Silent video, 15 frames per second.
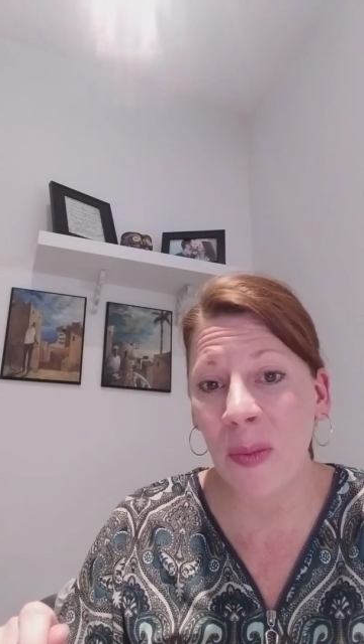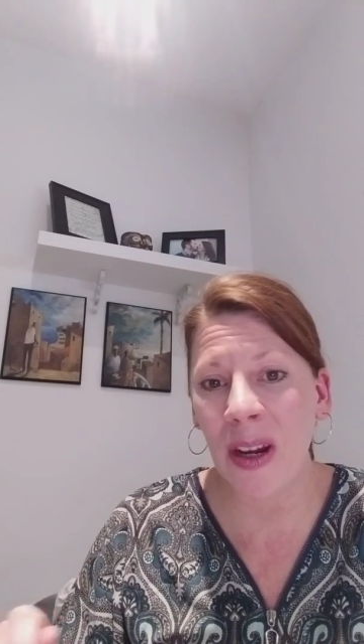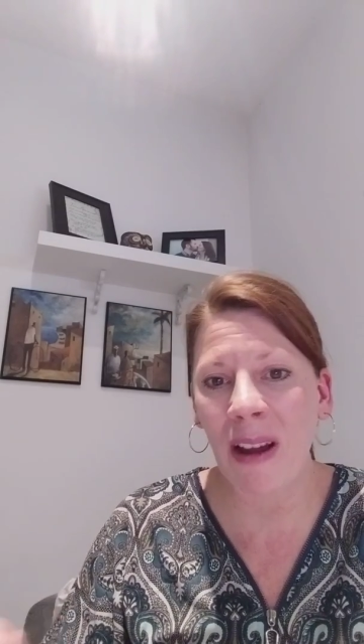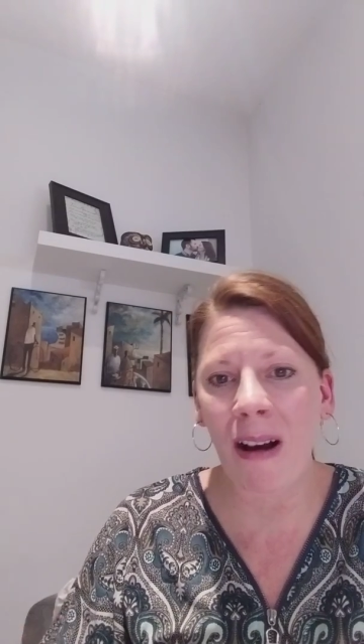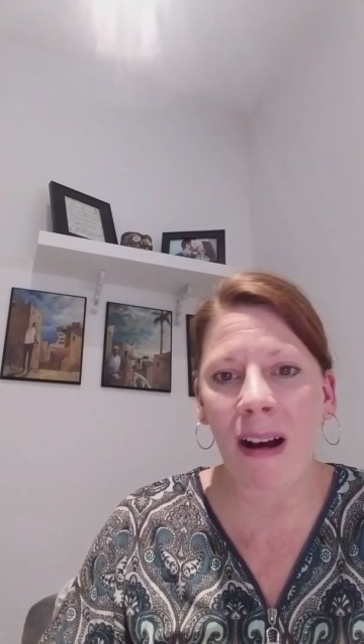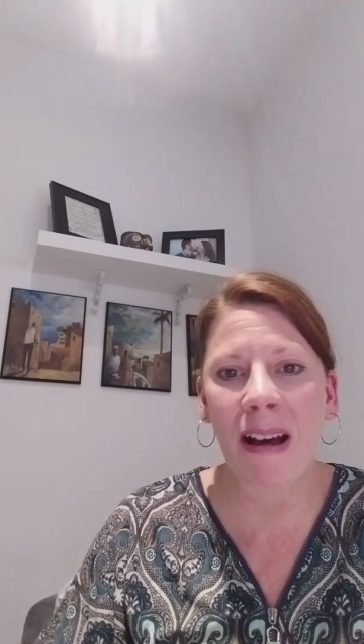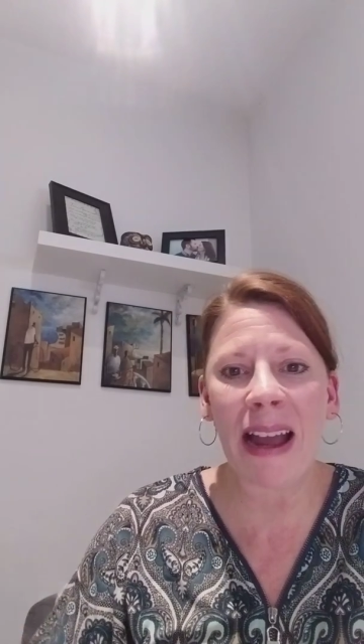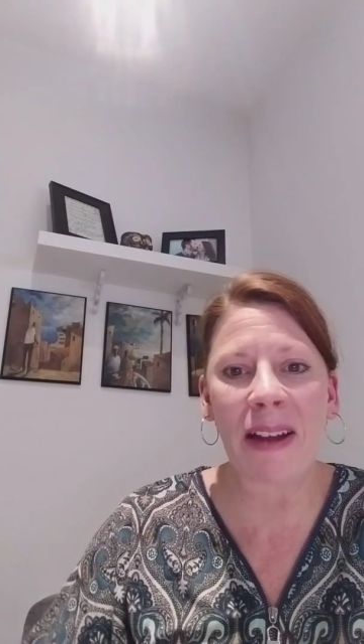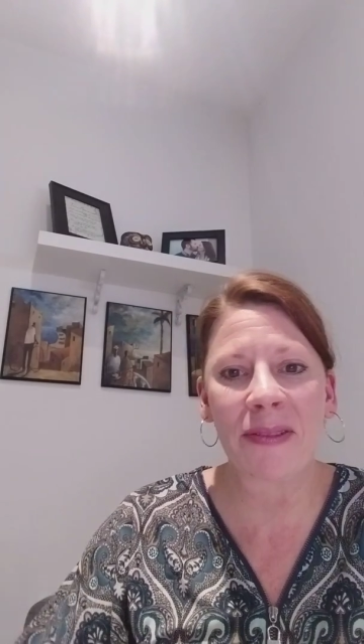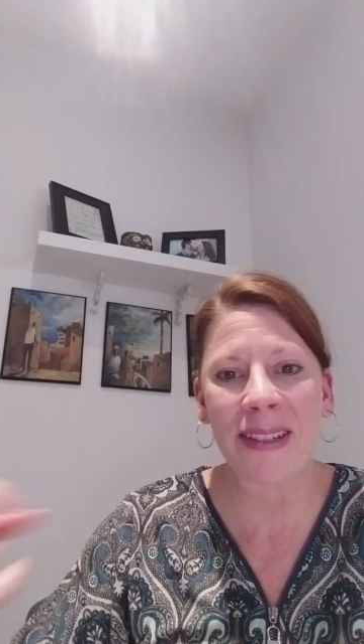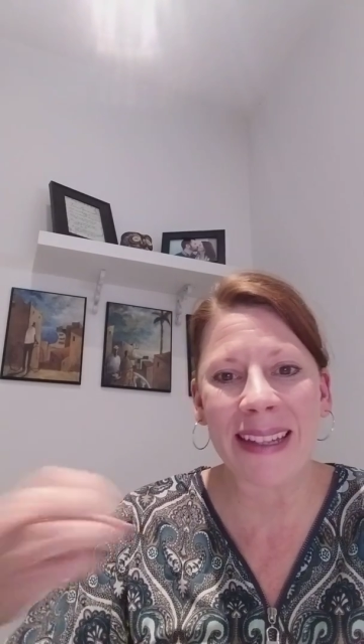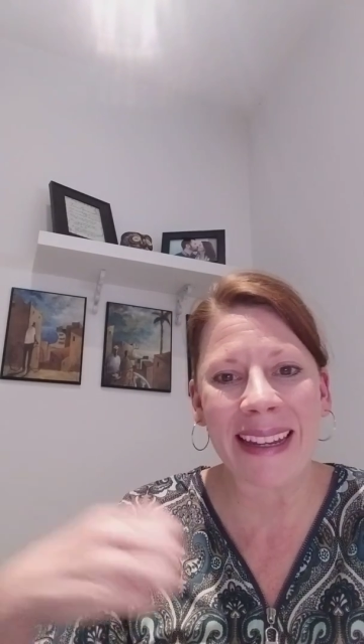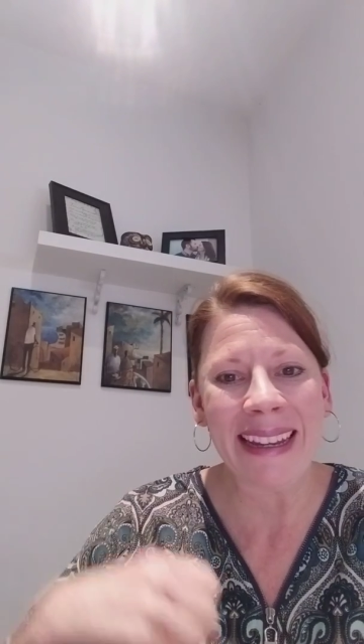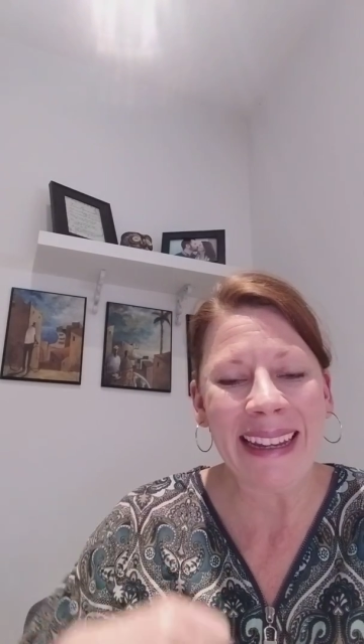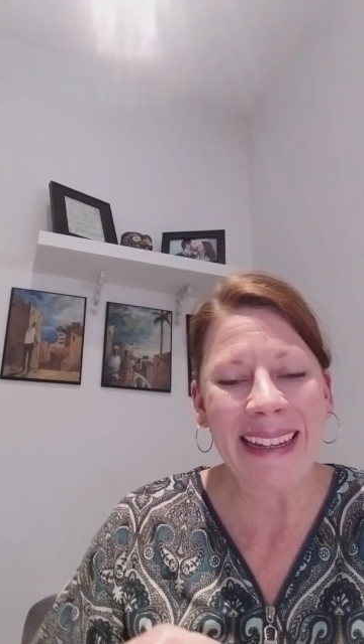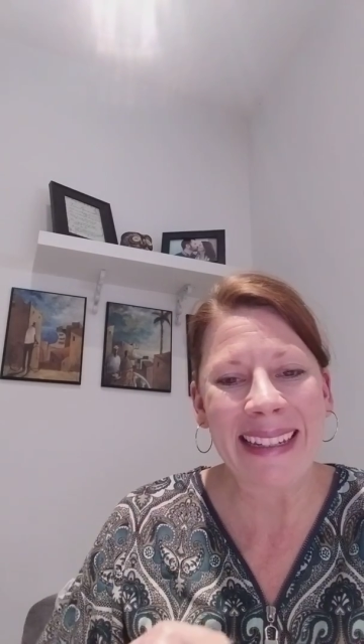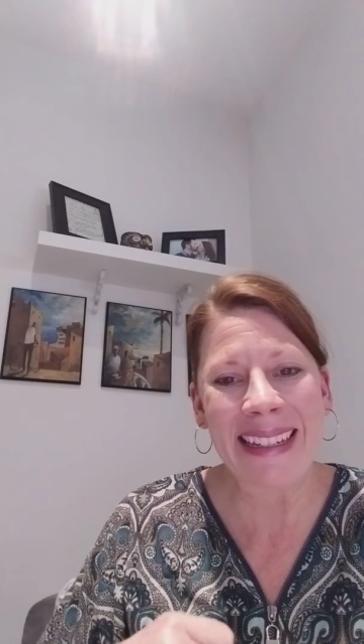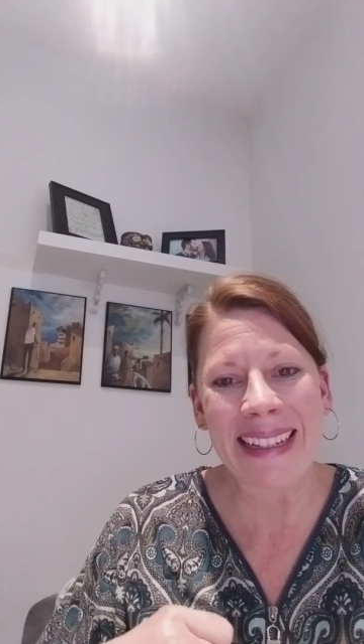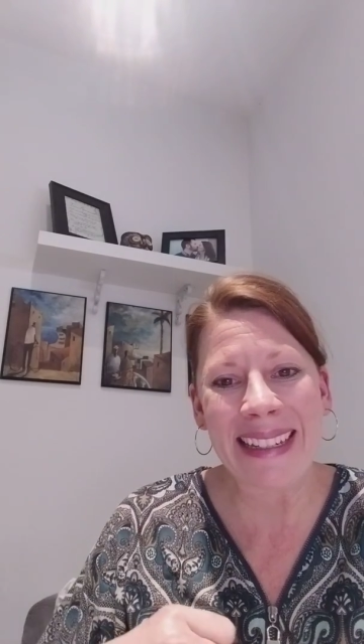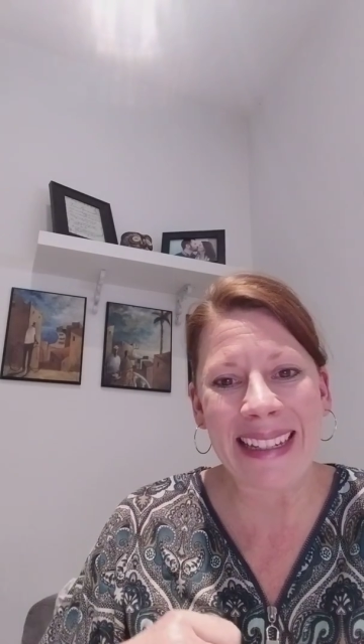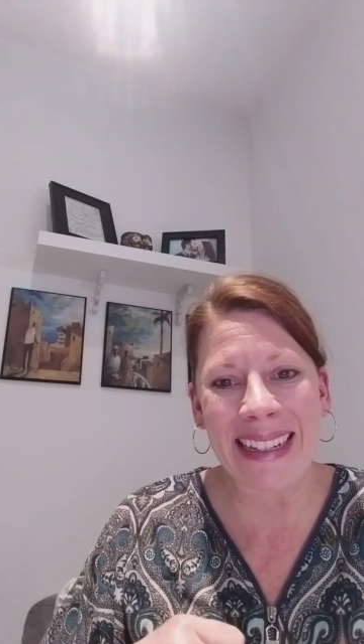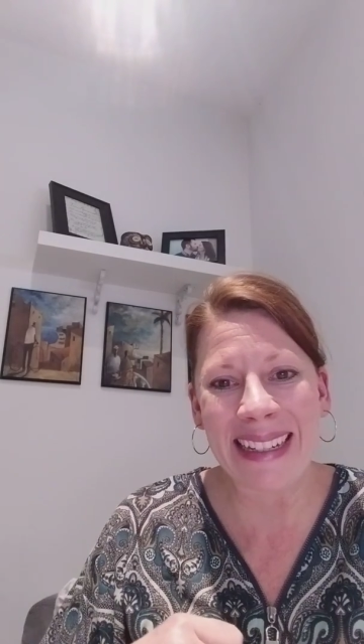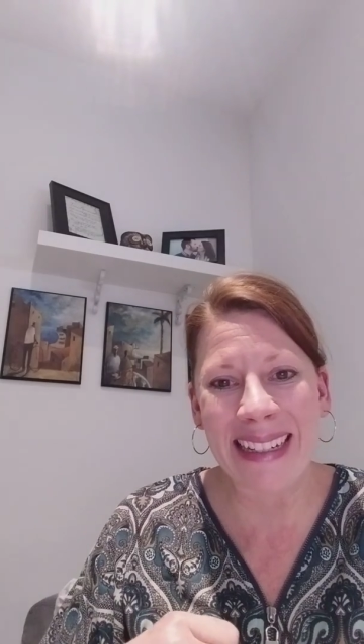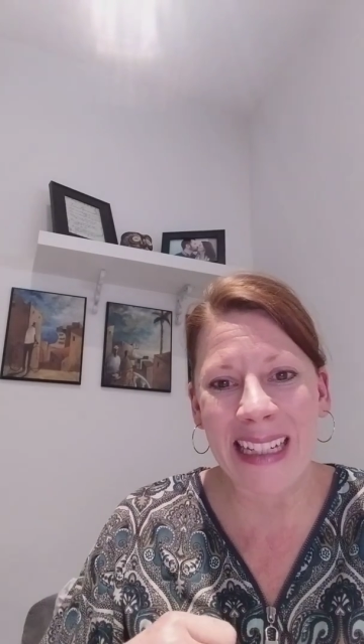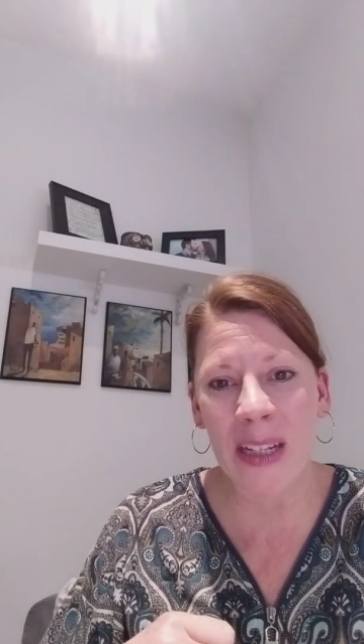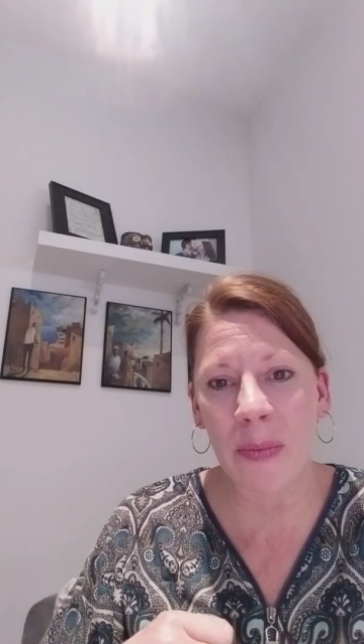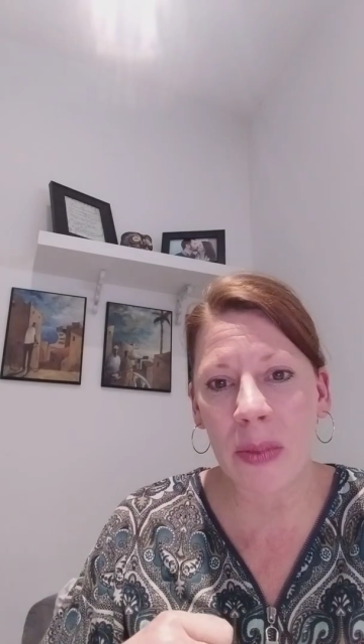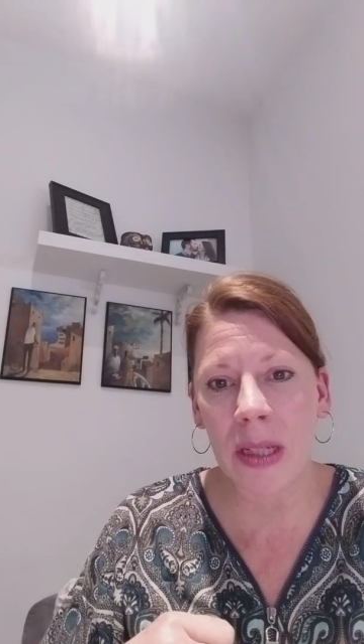We all have to dig deep